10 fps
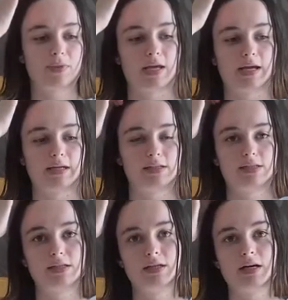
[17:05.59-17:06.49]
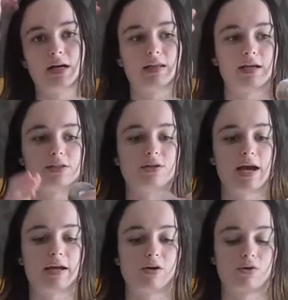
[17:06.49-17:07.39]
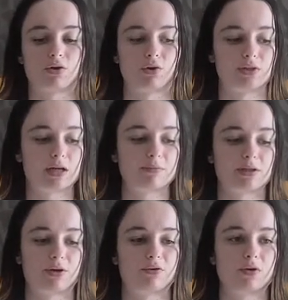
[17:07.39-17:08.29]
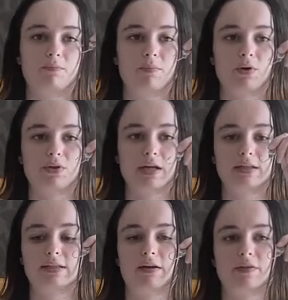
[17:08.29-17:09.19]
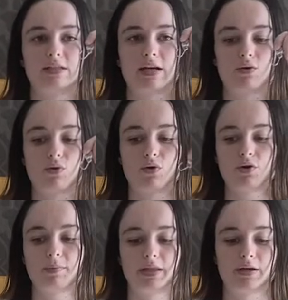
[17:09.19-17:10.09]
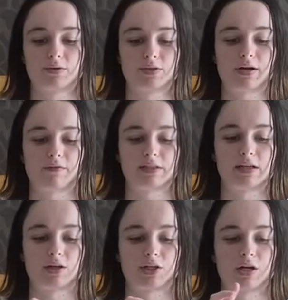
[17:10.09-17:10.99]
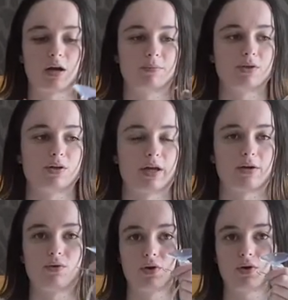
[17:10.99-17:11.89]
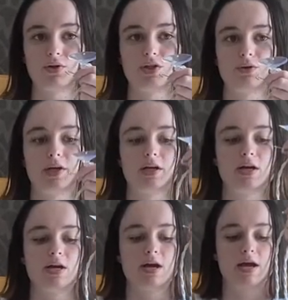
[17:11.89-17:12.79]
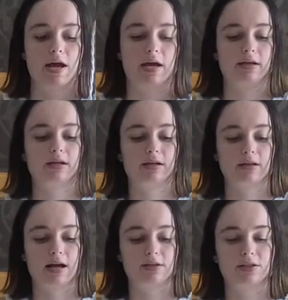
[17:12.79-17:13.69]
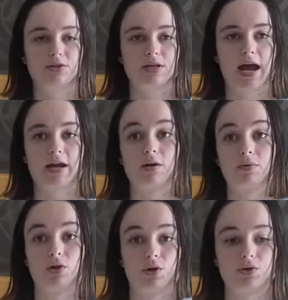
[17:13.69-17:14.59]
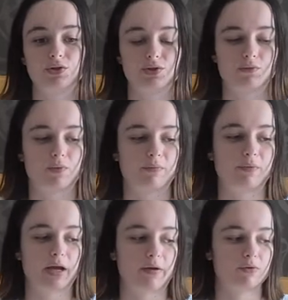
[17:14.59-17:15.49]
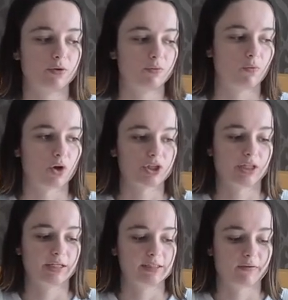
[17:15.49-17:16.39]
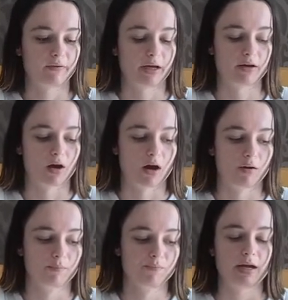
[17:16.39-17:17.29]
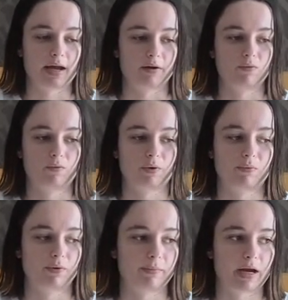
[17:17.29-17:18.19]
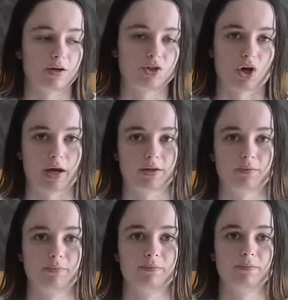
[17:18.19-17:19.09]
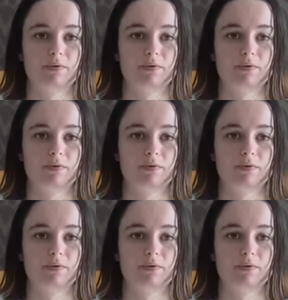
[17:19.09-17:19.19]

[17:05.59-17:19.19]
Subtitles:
it allows you to hang your clothes up. So both ends have this like hook, but they also have a suction cup you can like hook onto it. And it allows you to hang up clothes. Whenever we wash things in Vietnam and we wouldn't be able to dry them,